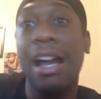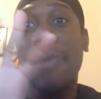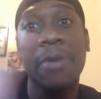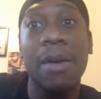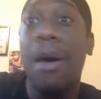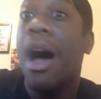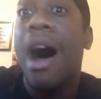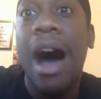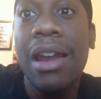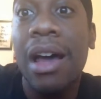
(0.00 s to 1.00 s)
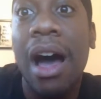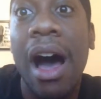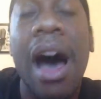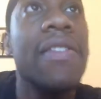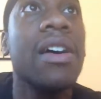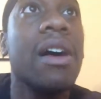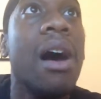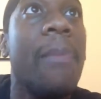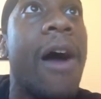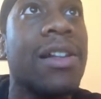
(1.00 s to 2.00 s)
a couple of
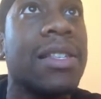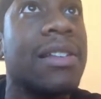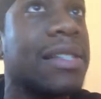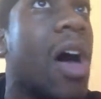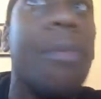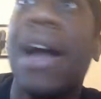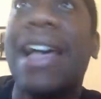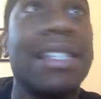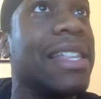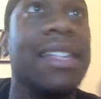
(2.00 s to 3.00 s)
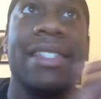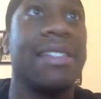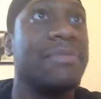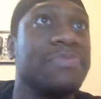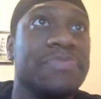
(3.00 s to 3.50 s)
other parts of the song. But guys, listen.